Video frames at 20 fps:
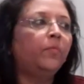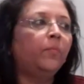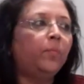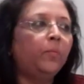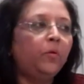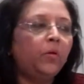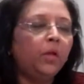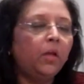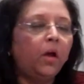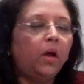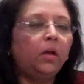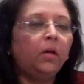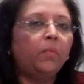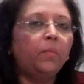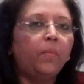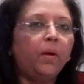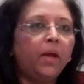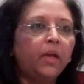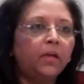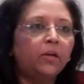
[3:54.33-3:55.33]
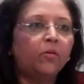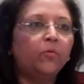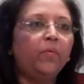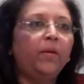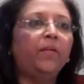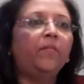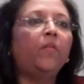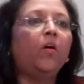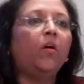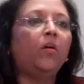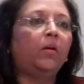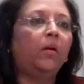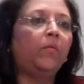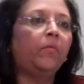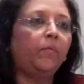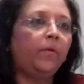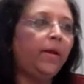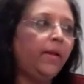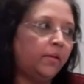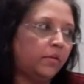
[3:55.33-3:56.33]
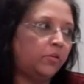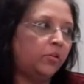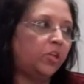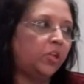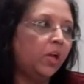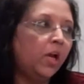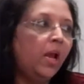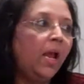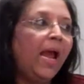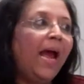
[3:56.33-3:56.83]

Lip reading: putting on a microwave or a range,